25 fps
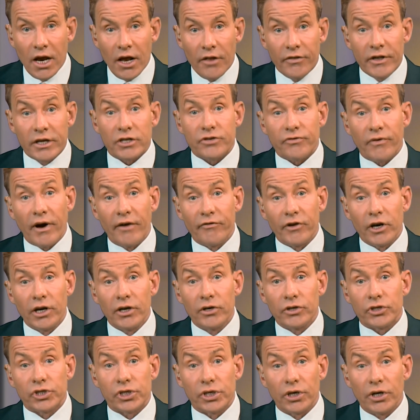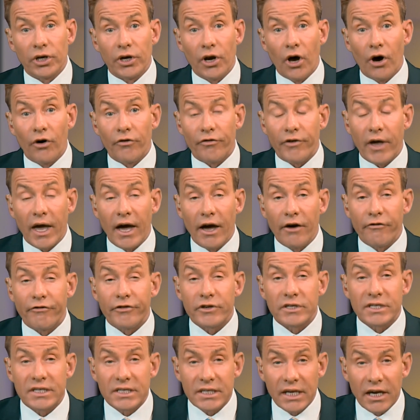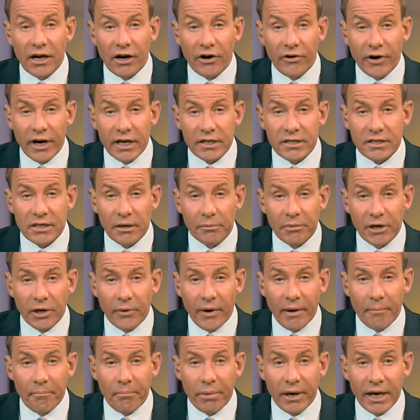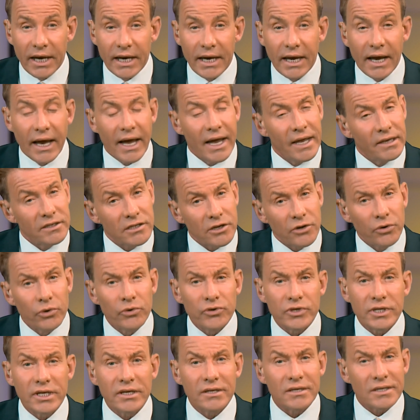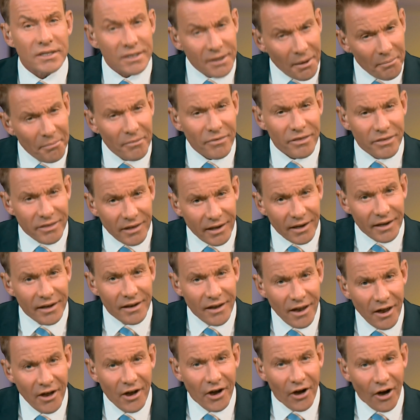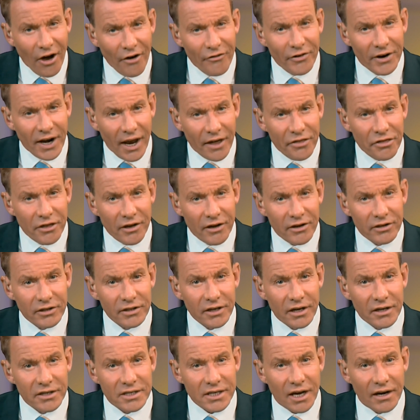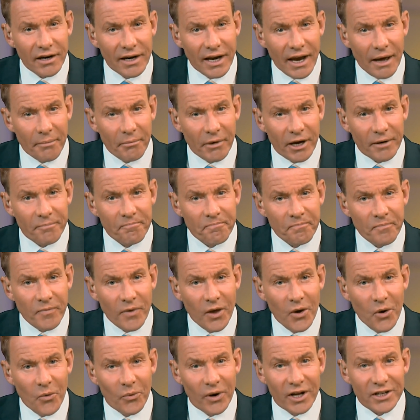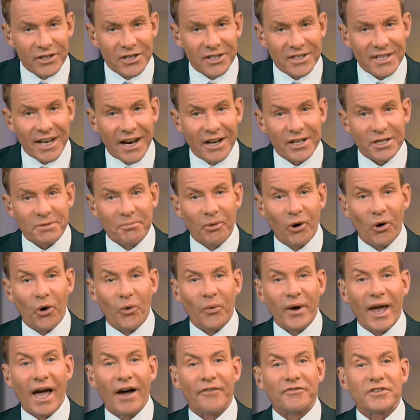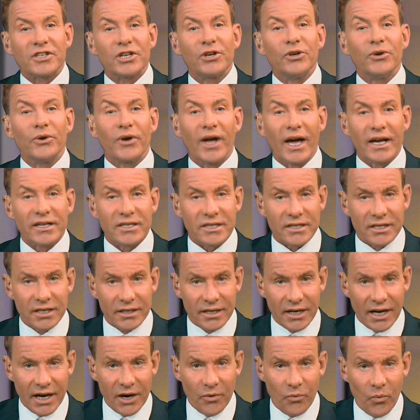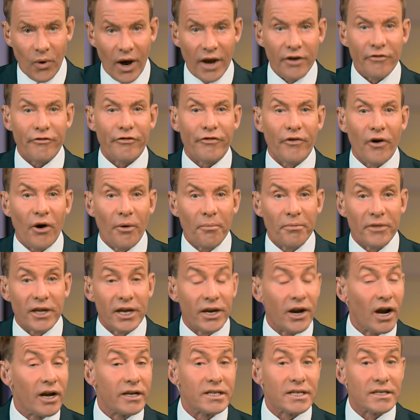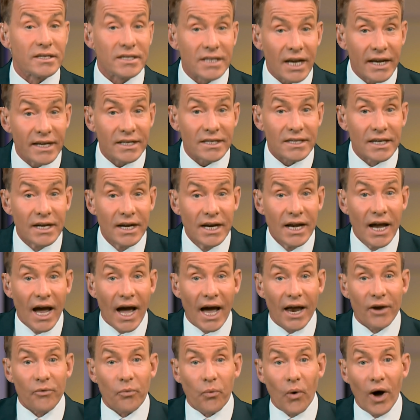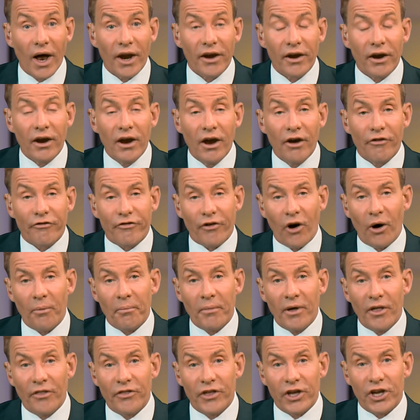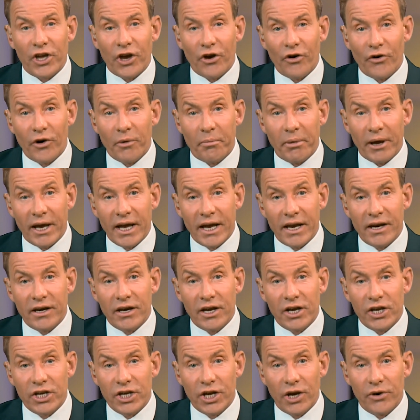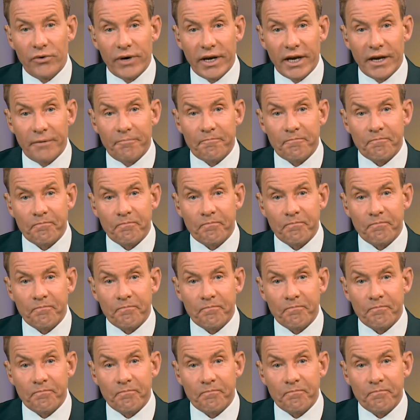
This revolution of care for CRSwNP is causing something of an ethical dilemma. Well, to tell us more, we have two guests today, one from the United States and one from the European Union.